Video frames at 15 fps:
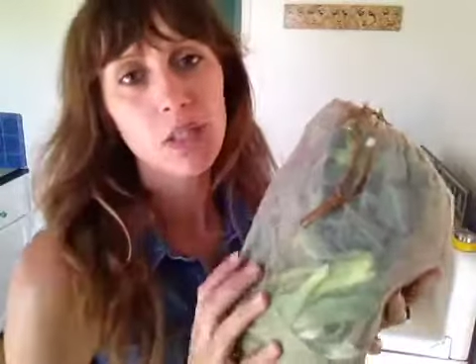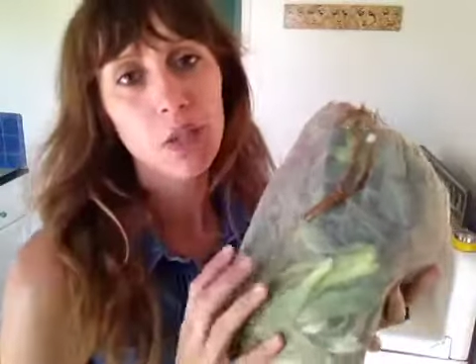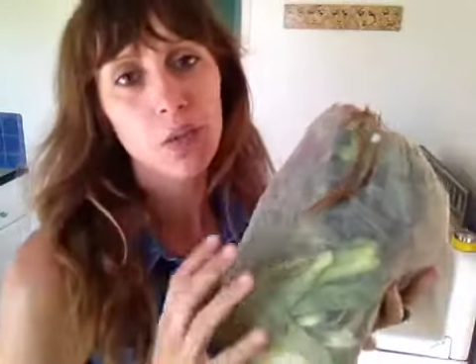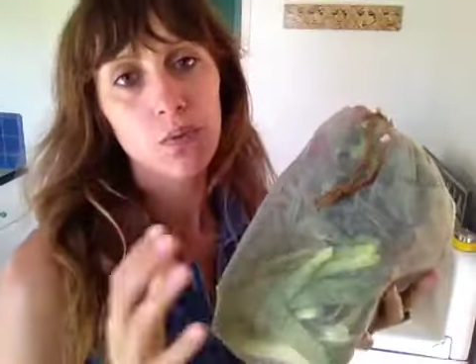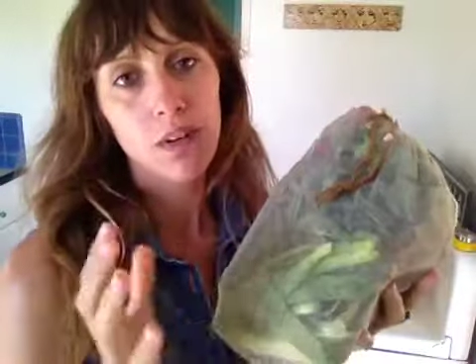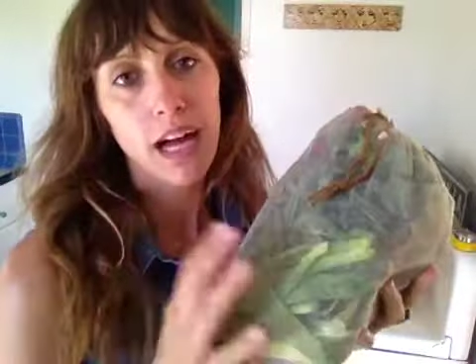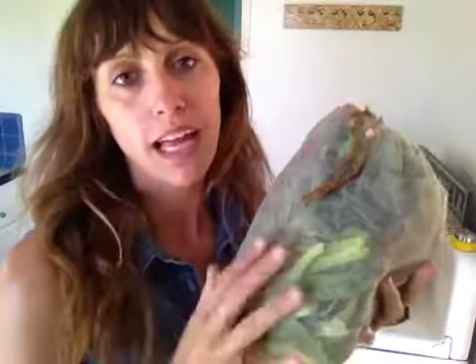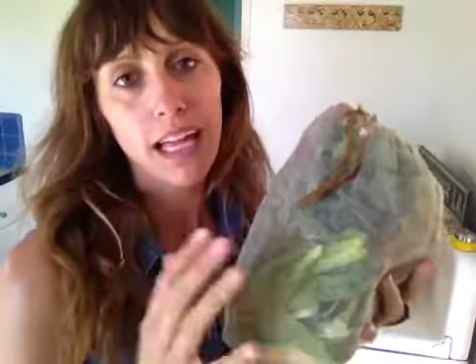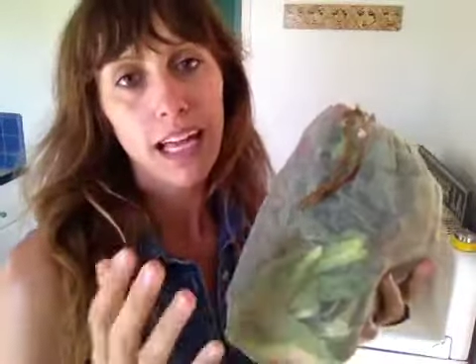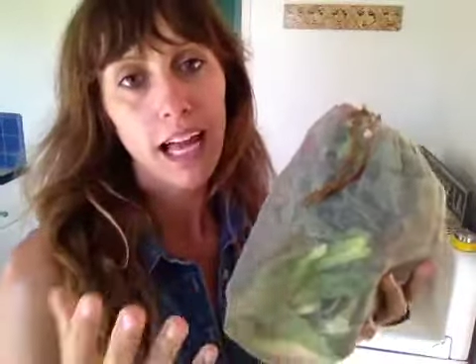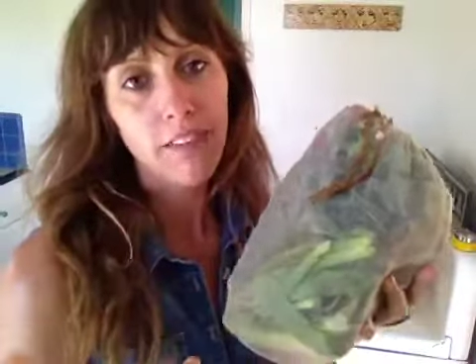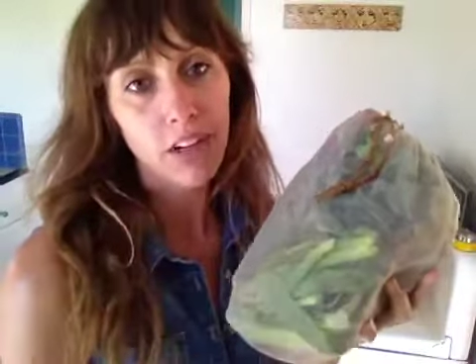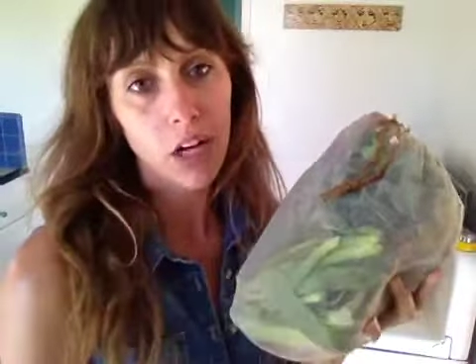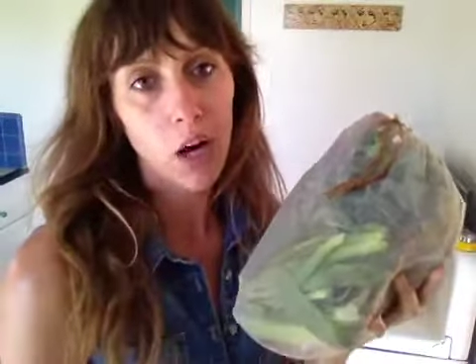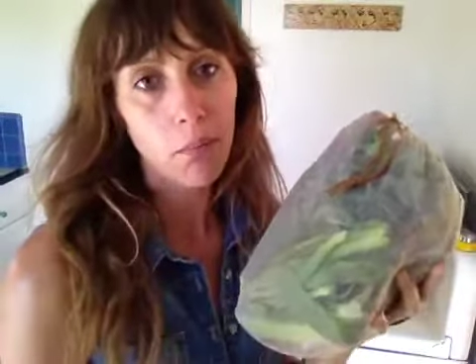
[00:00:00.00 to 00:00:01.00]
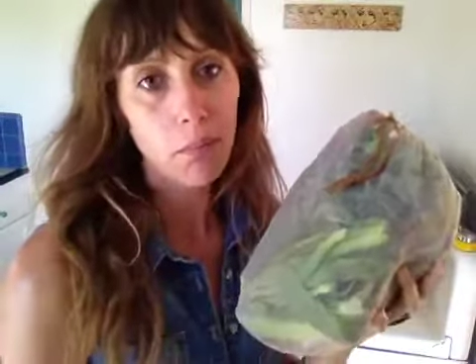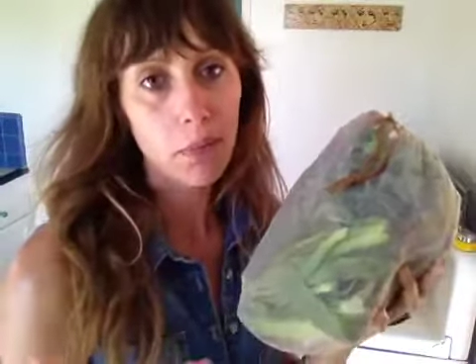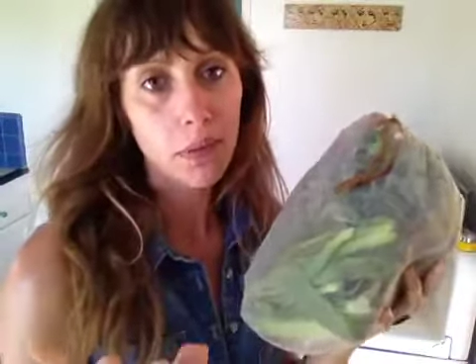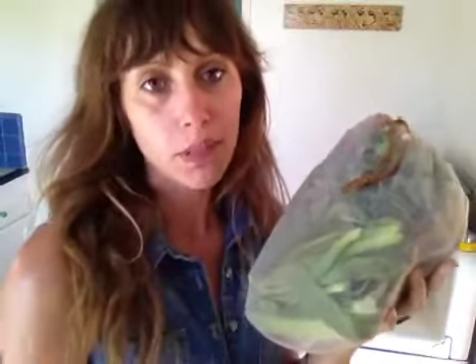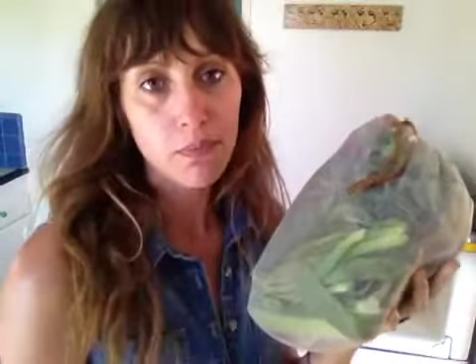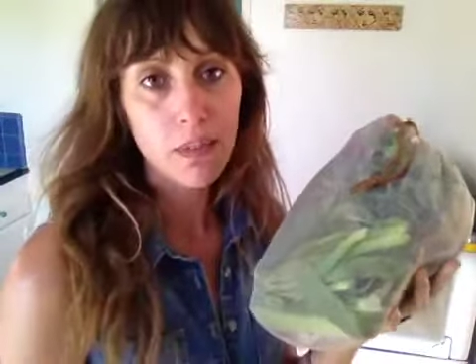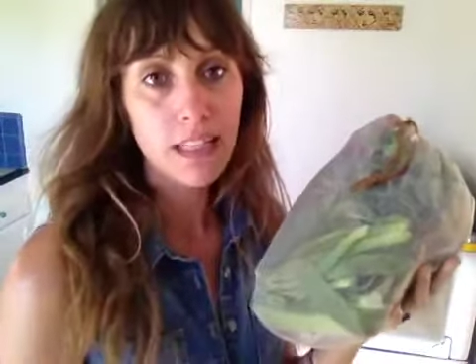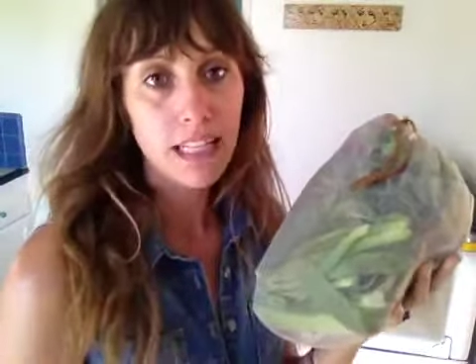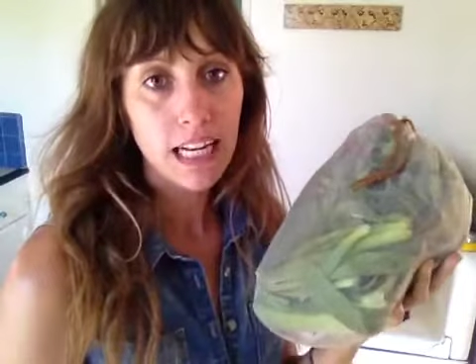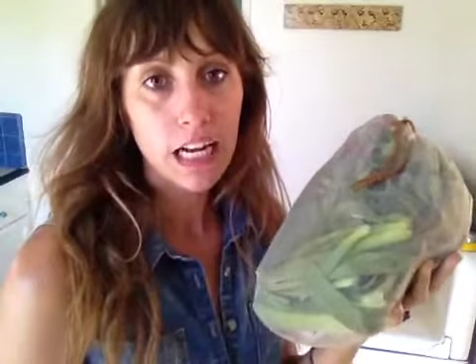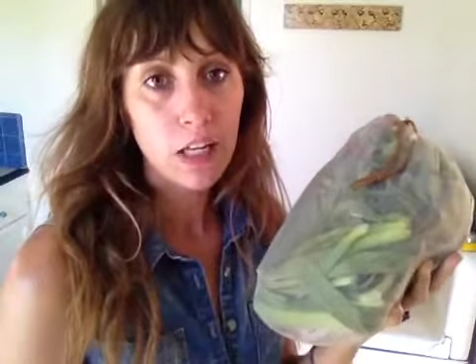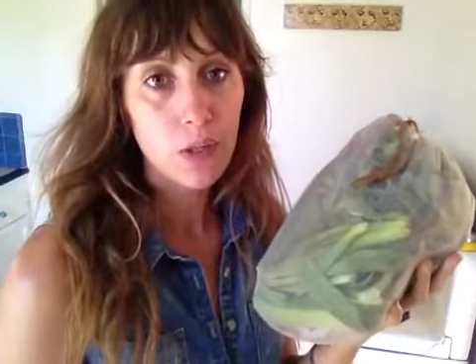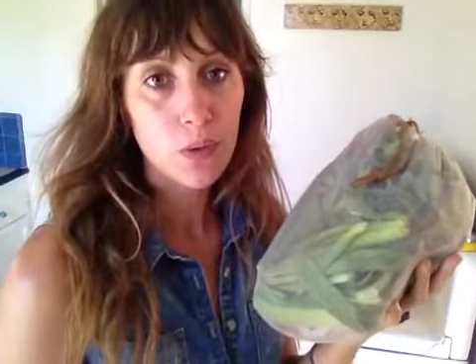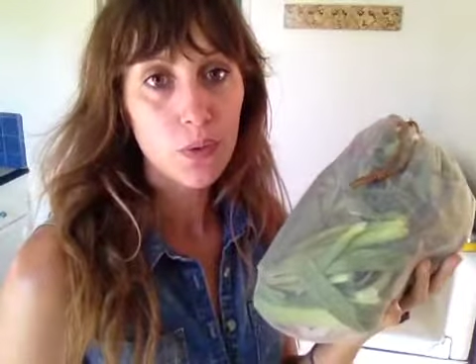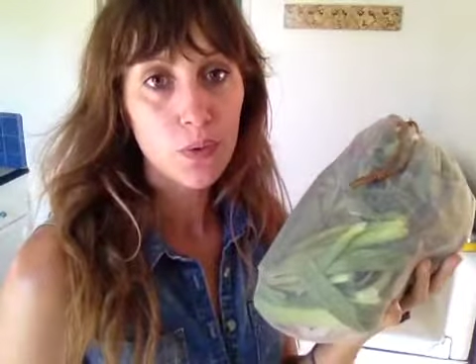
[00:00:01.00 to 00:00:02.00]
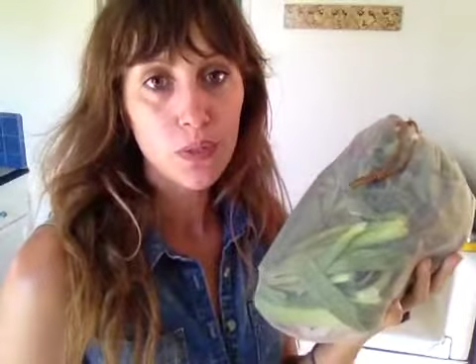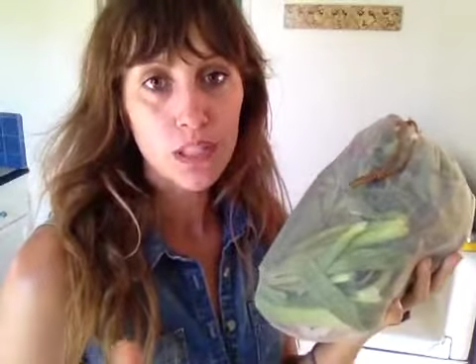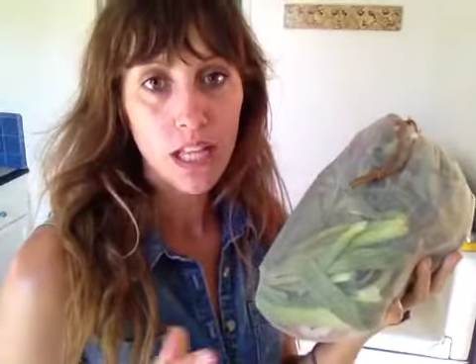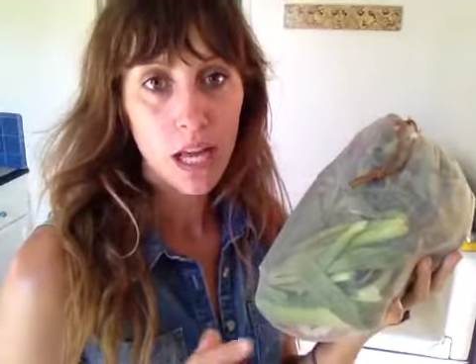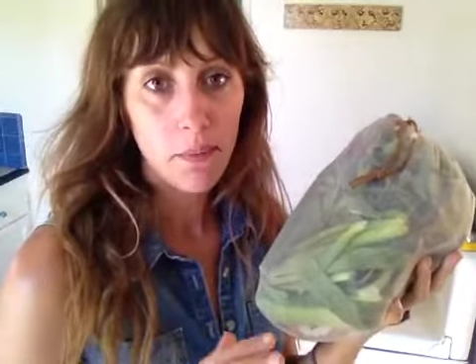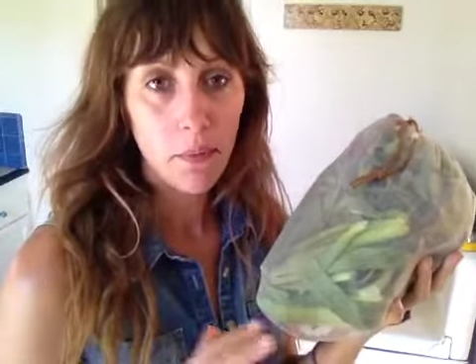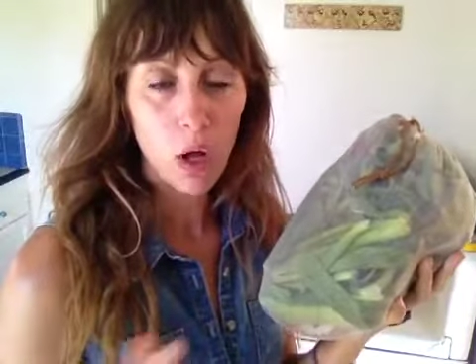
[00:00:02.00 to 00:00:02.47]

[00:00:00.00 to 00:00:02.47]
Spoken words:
So I have a compost bin that I use